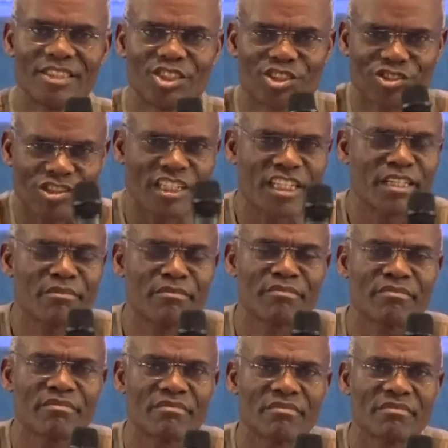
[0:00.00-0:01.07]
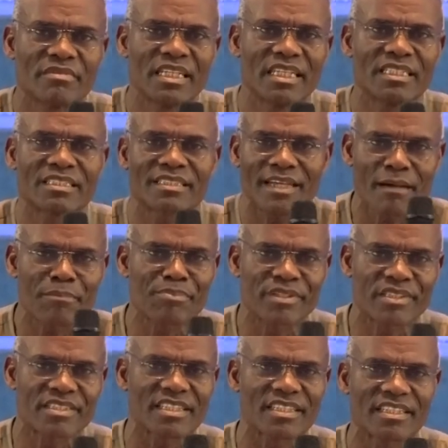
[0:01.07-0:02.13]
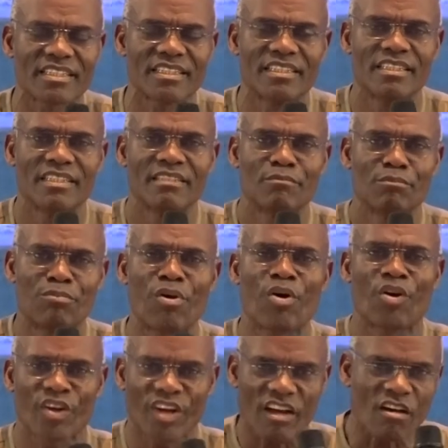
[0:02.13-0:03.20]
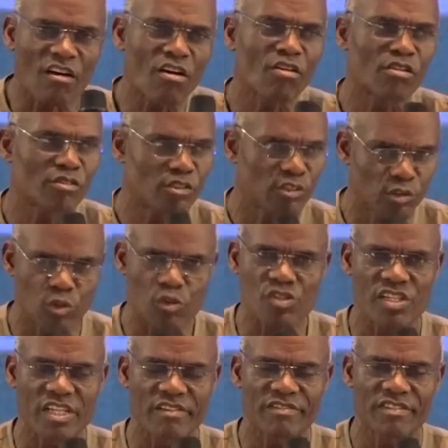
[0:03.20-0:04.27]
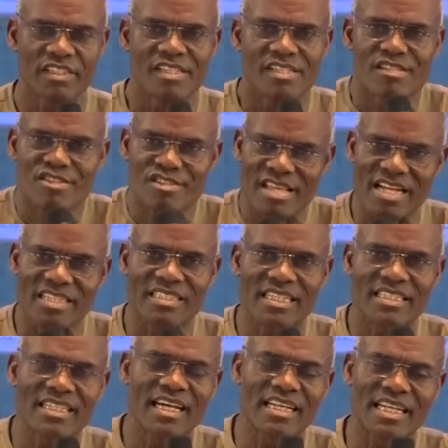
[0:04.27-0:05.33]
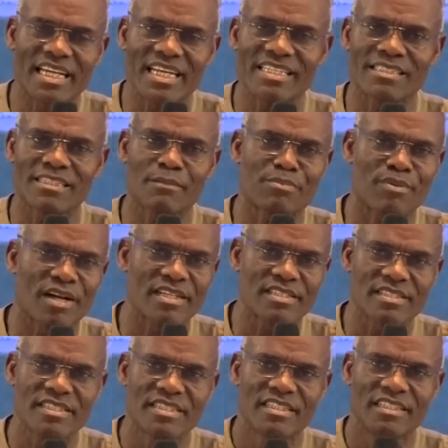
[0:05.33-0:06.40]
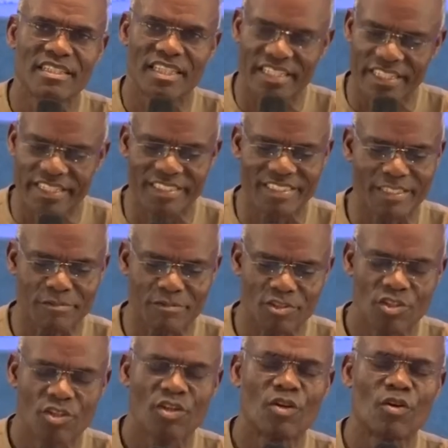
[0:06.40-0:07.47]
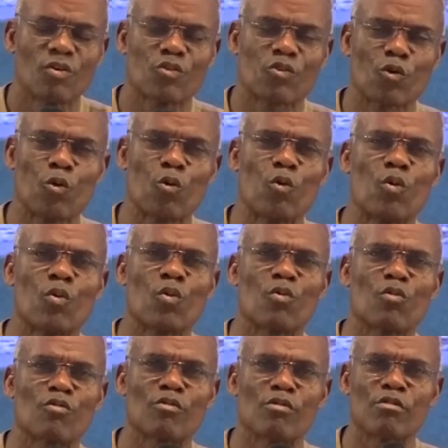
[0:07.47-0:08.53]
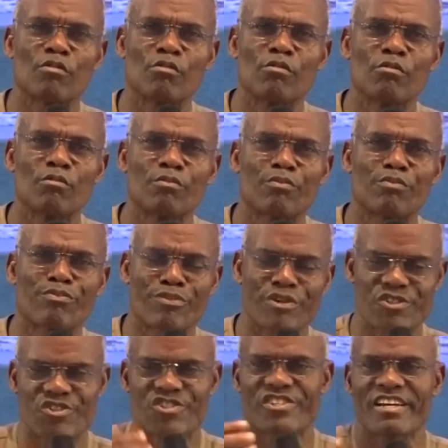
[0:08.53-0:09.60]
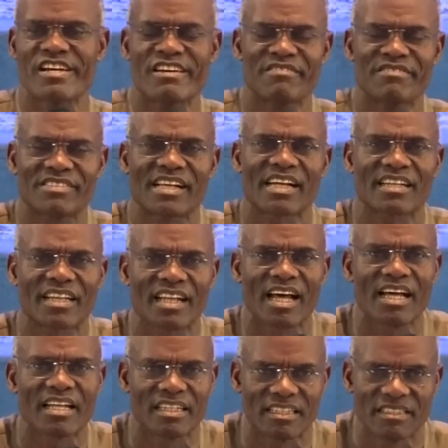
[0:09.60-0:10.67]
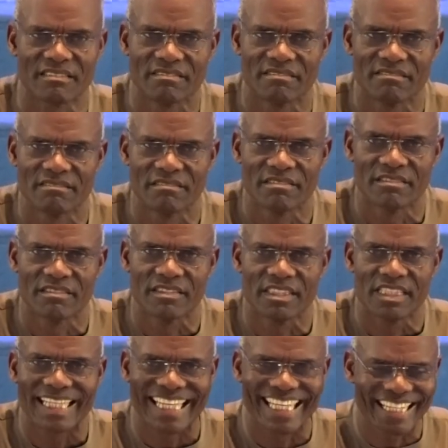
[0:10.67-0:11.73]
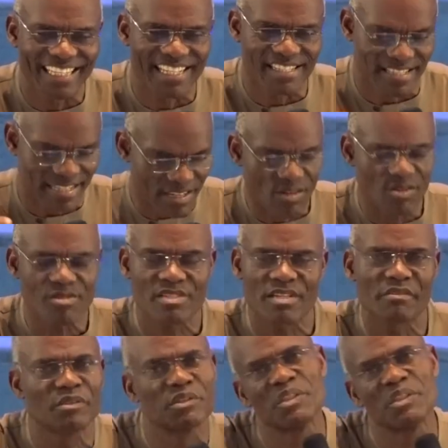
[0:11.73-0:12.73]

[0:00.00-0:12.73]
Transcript: dream interpreting boy called Joseph started that enterprise in Egypt to preserve that land in the second seven